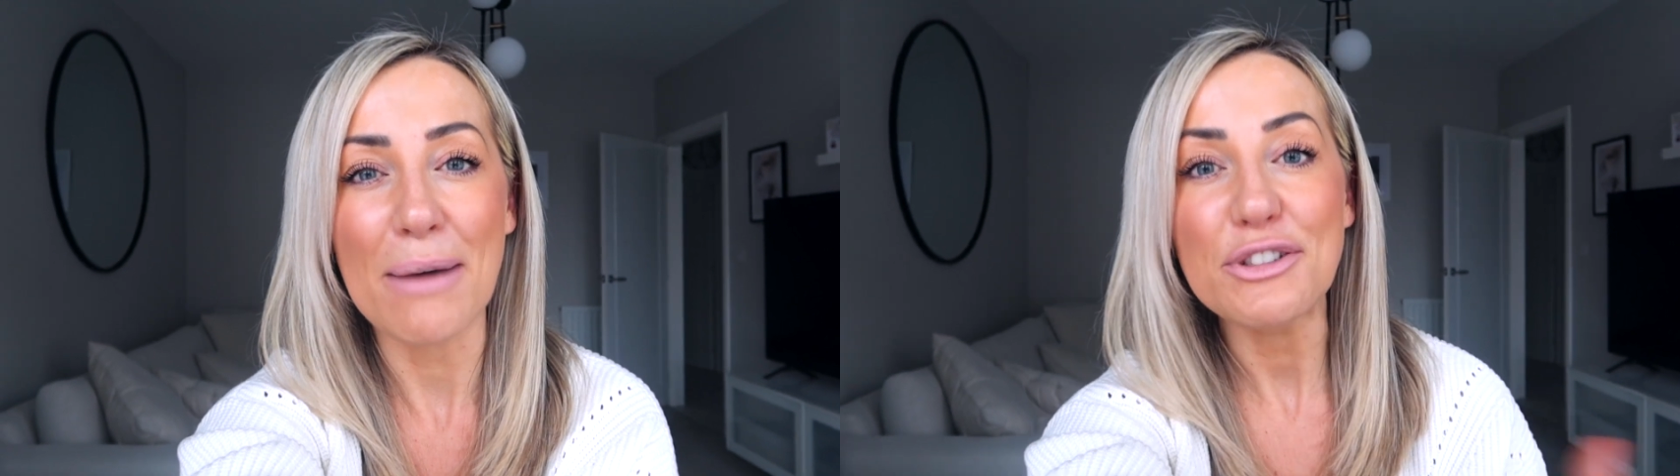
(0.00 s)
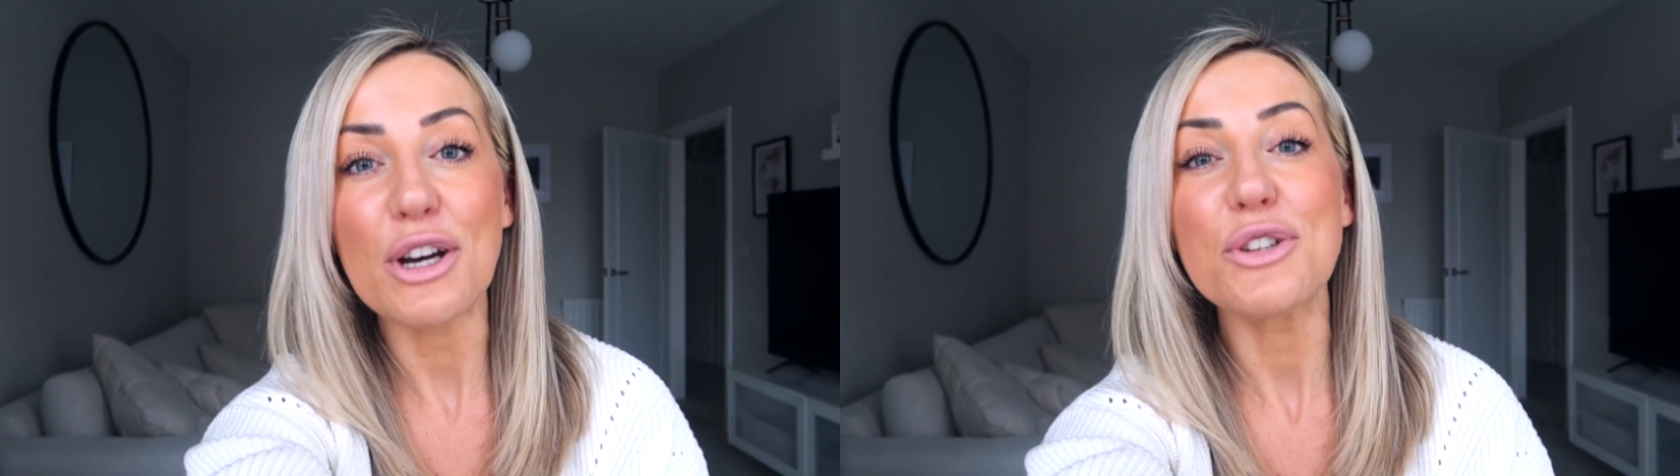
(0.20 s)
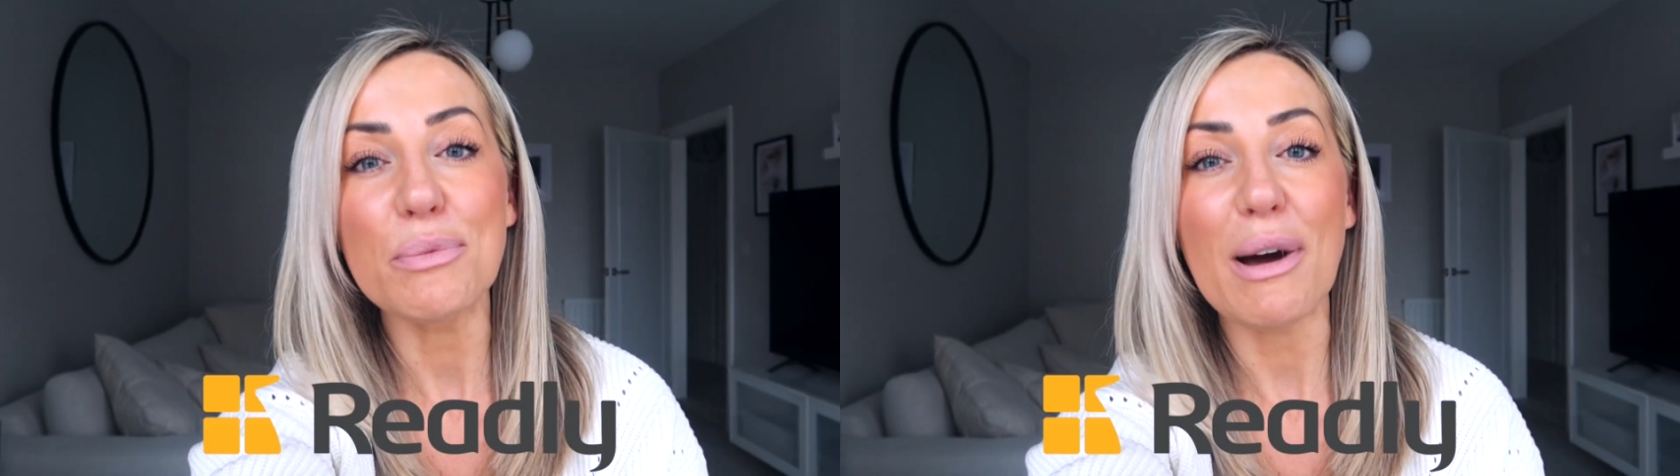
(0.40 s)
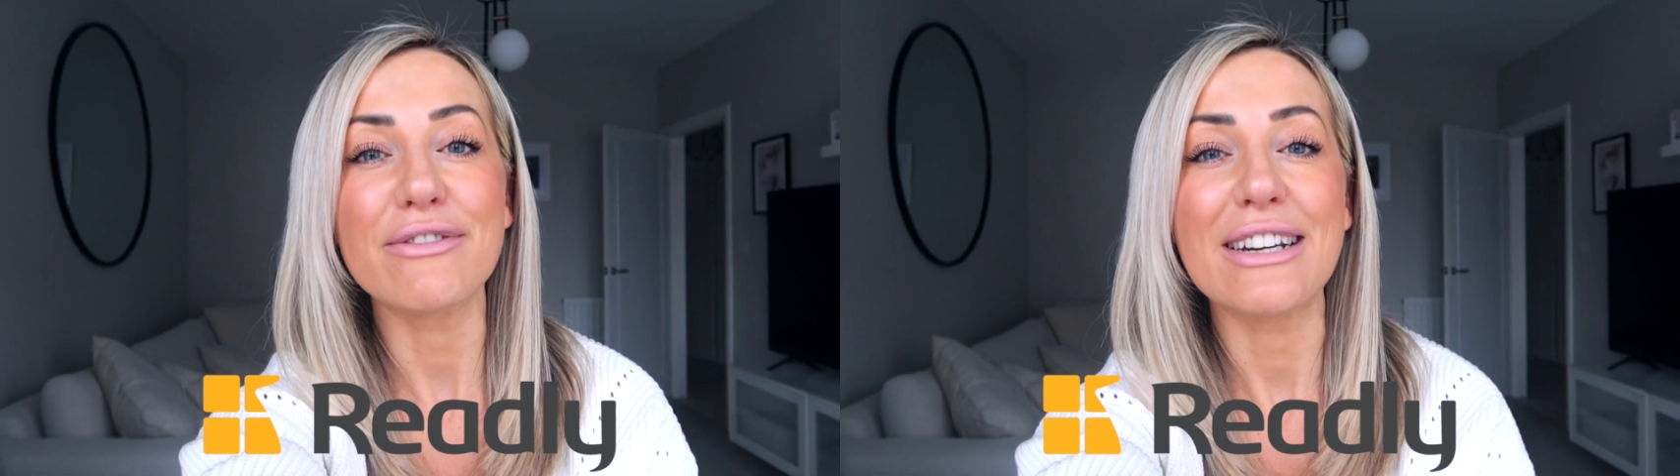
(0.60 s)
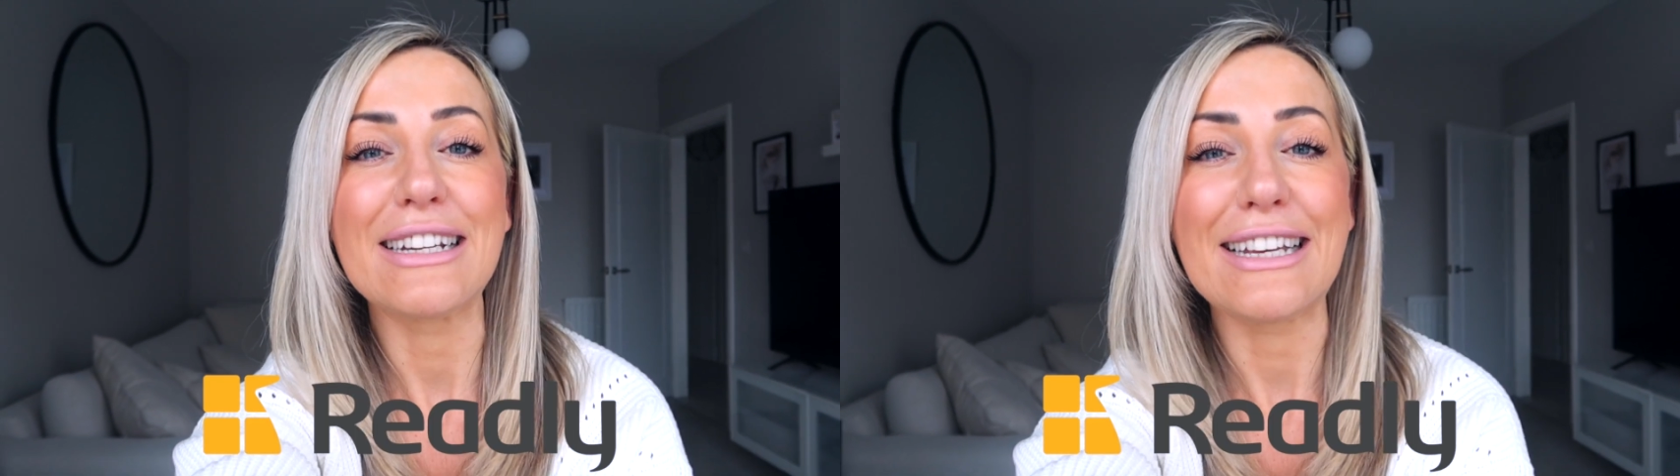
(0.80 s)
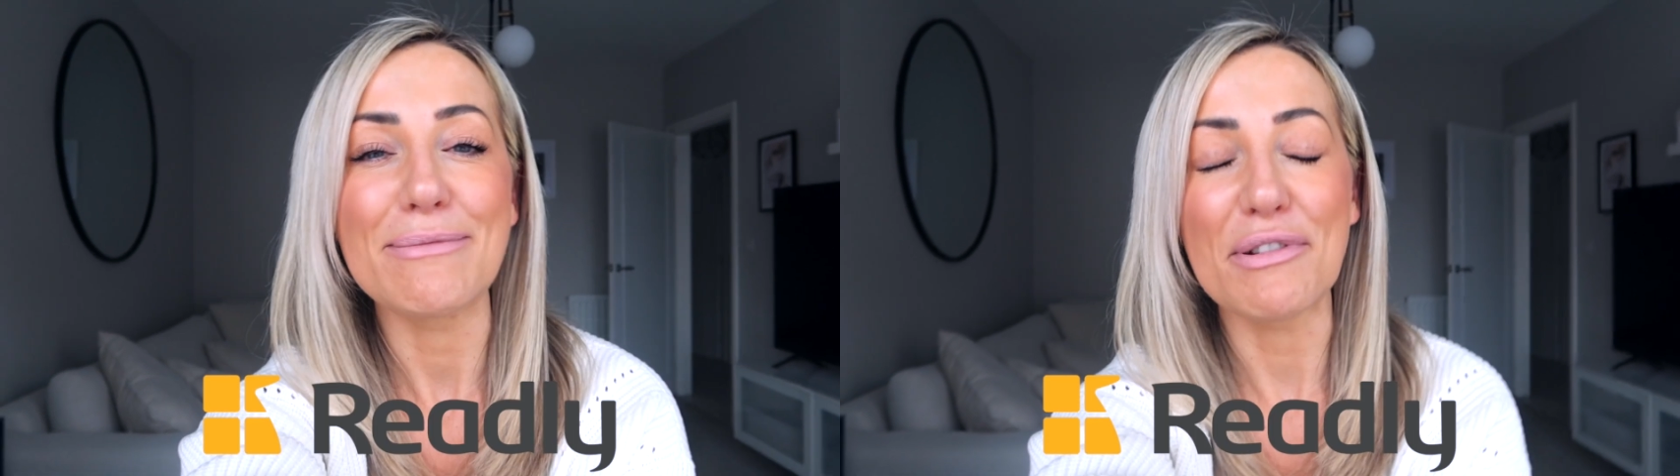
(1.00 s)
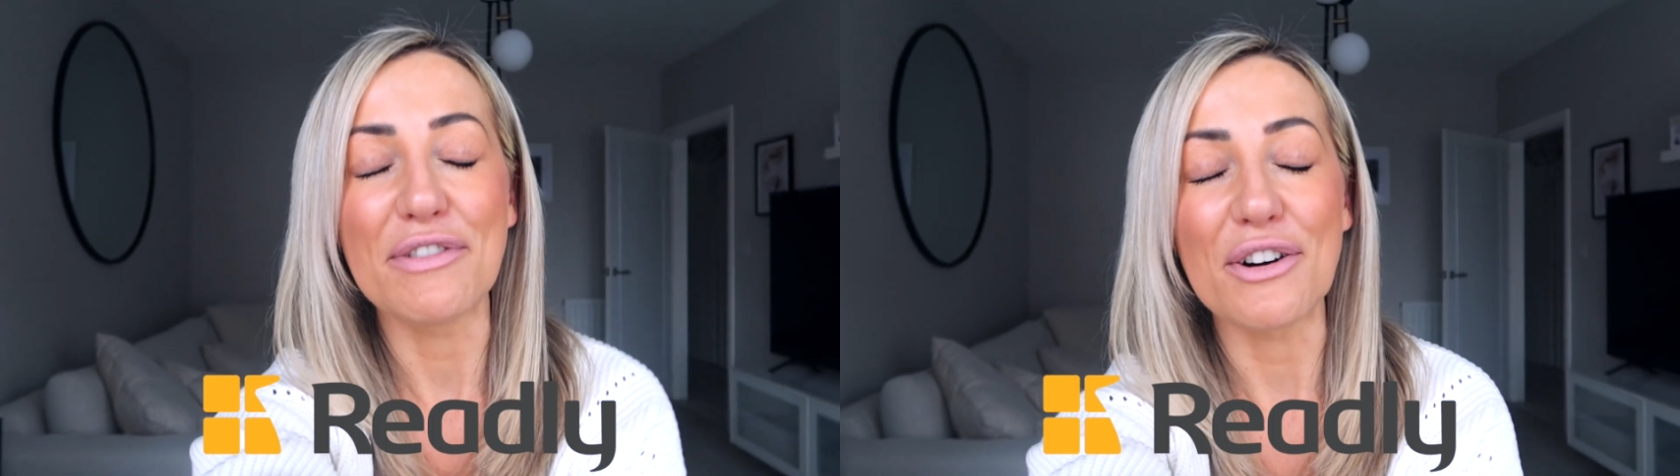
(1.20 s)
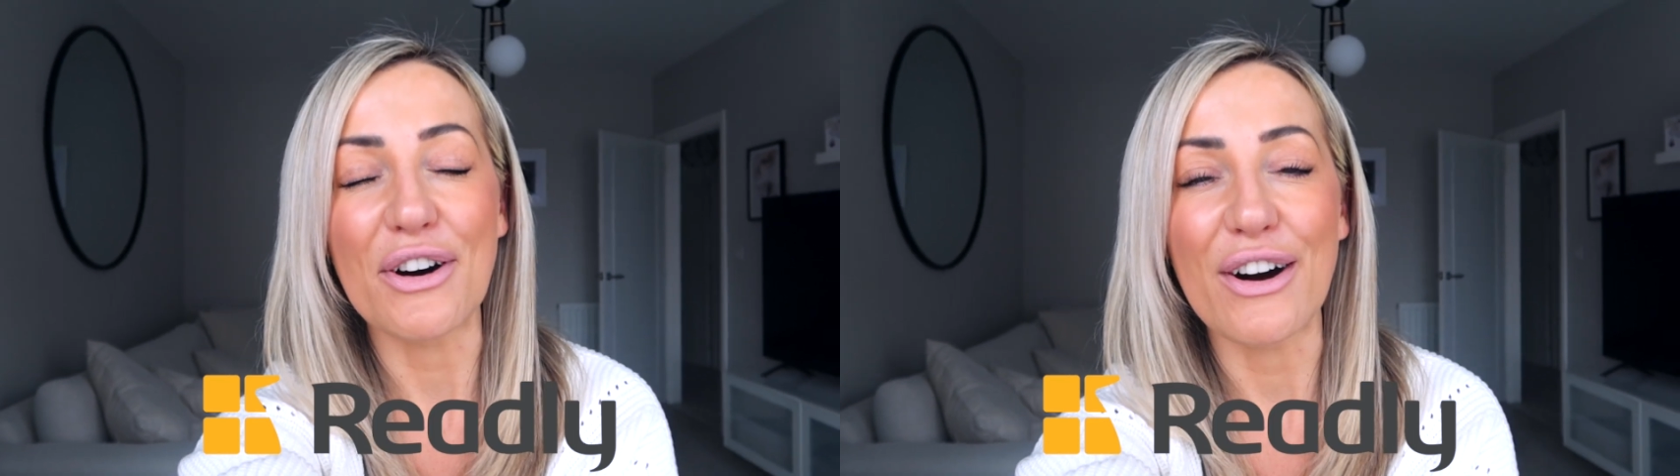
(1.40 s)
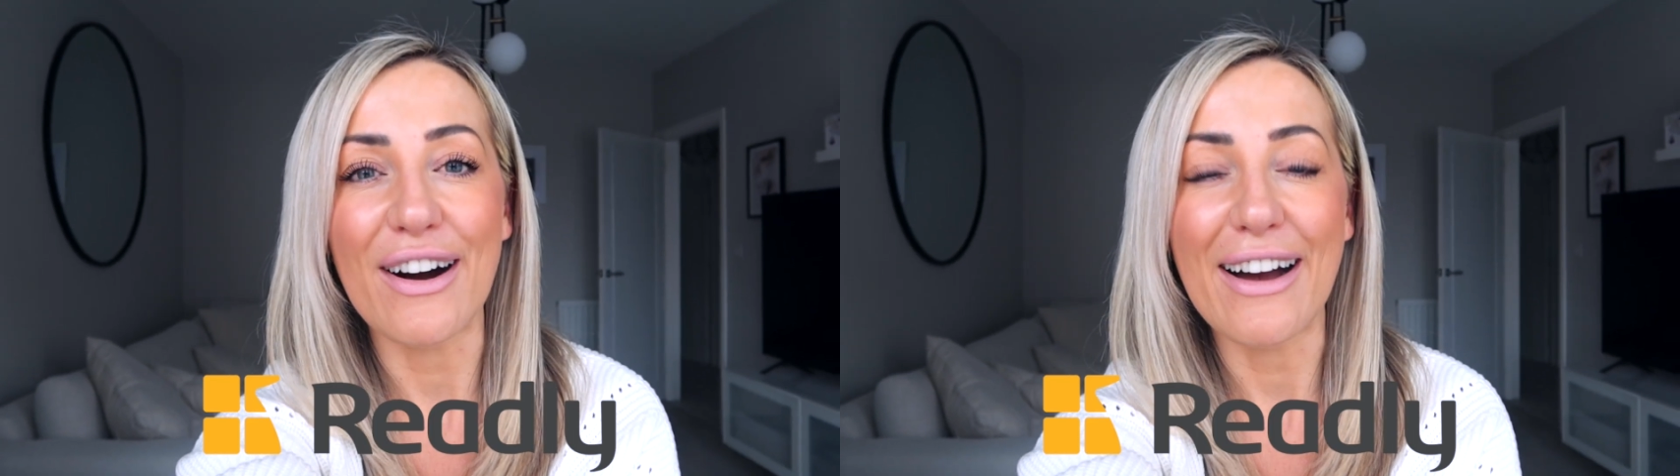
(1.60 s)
I've told you about Readly before.